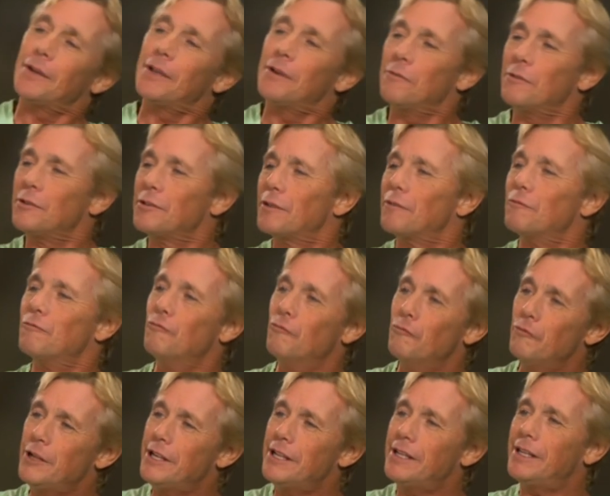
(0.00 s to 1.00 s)
It was a
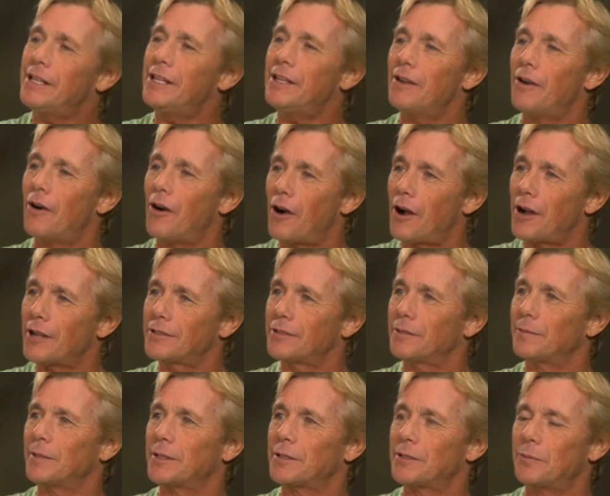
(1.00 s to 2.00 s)
really
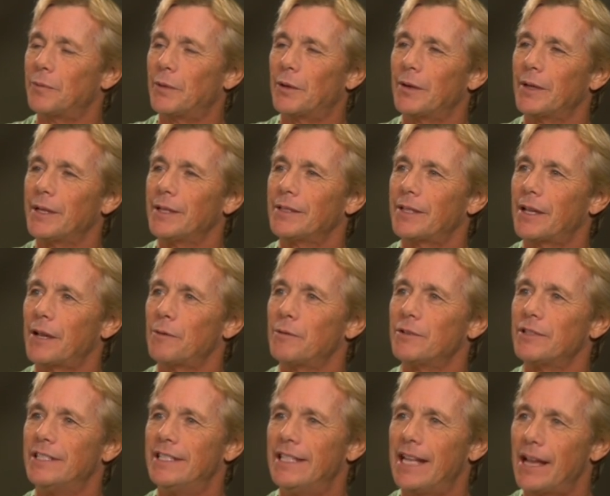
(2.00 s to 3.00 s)
awesome experience. I
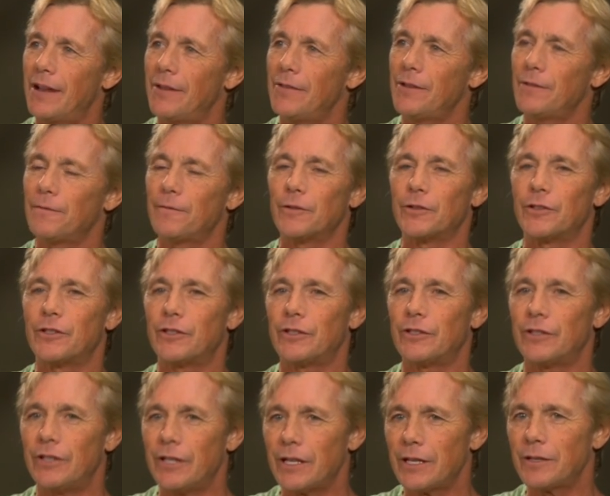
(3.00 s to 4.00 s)
was down there for
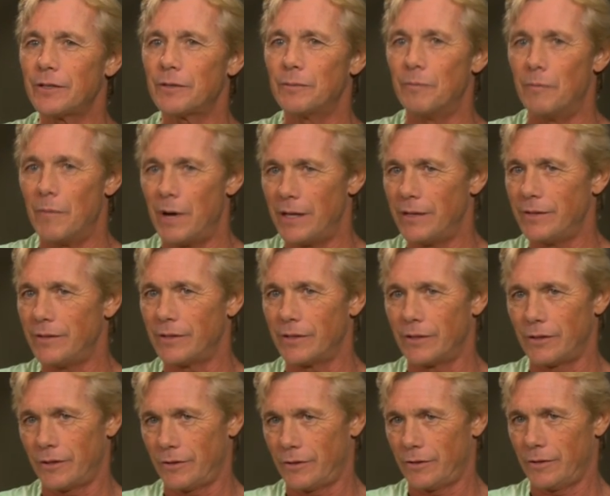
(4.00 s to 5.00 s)
6 months
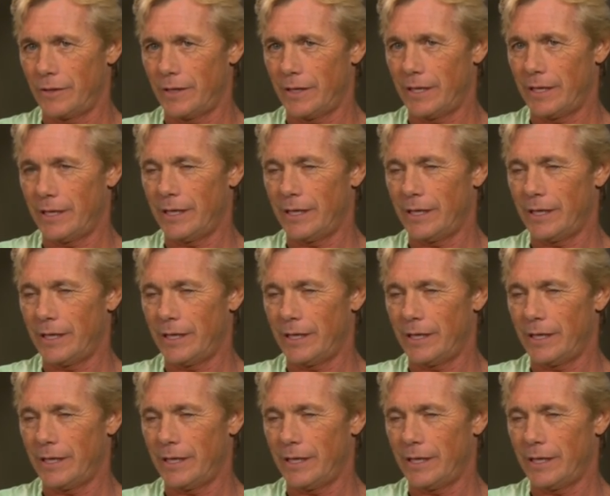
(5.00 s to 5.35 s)
in Australia.